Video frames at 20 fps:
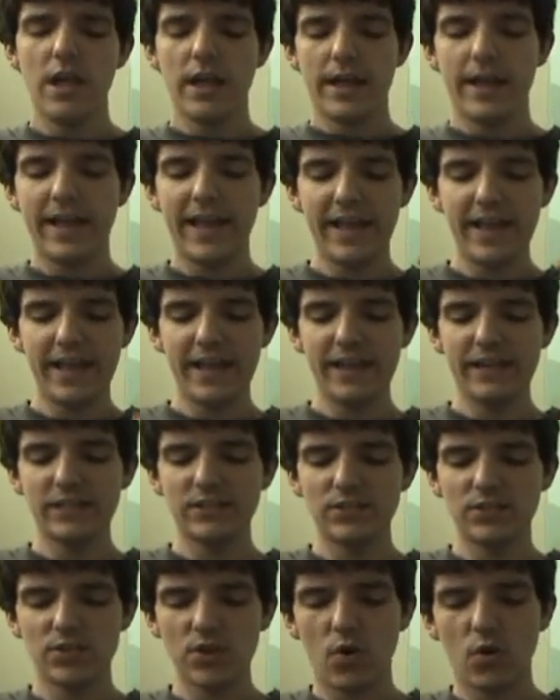
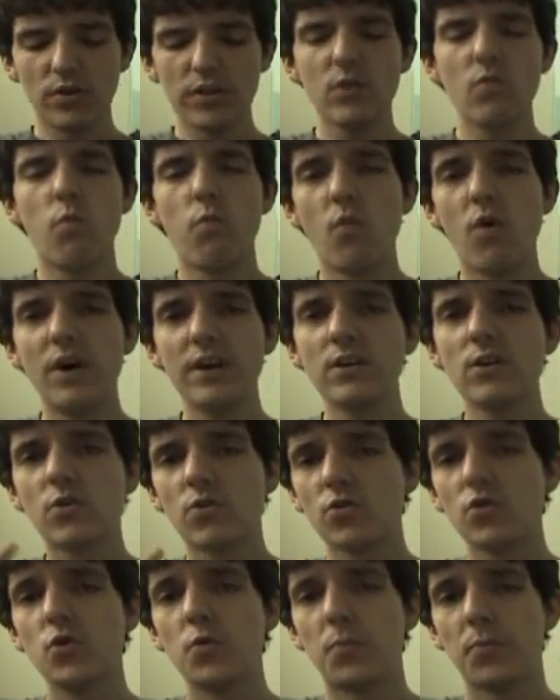And only one
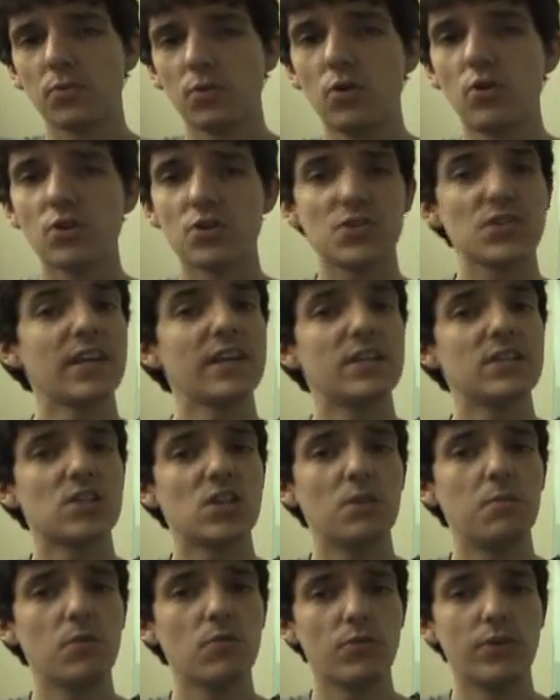group looks like it's
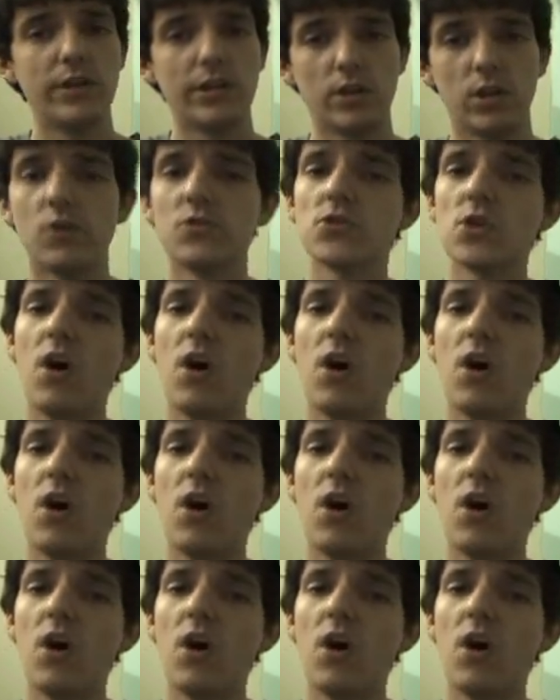going to be really close.